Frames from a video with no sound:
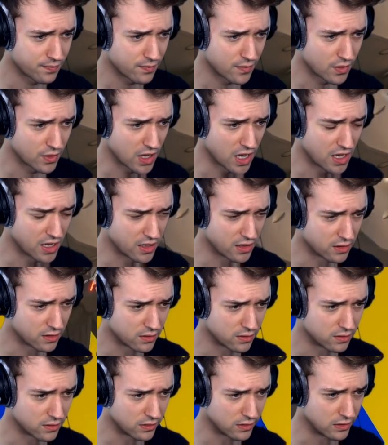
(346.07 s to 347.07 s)
Okay.
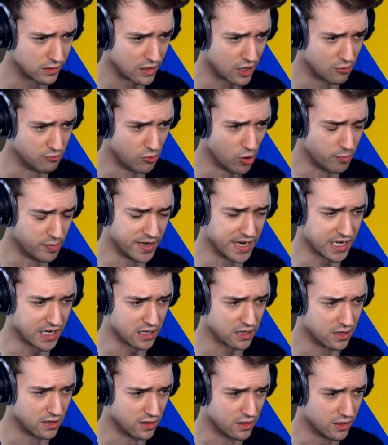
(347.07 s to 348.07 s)
I'm opening
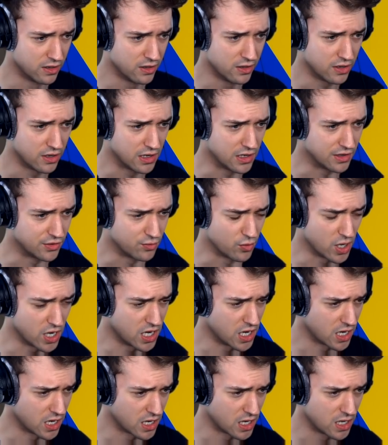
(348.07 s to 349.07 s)
in
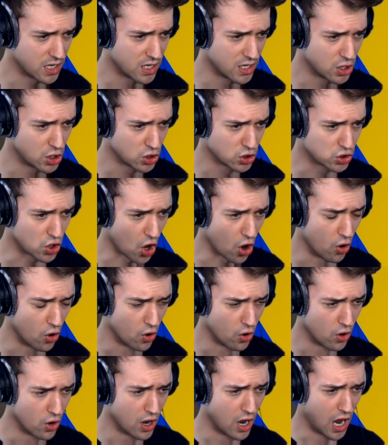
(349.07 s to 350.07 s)
three, two,
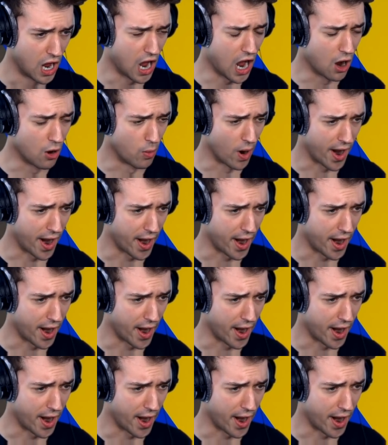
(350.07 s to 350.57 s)
and one.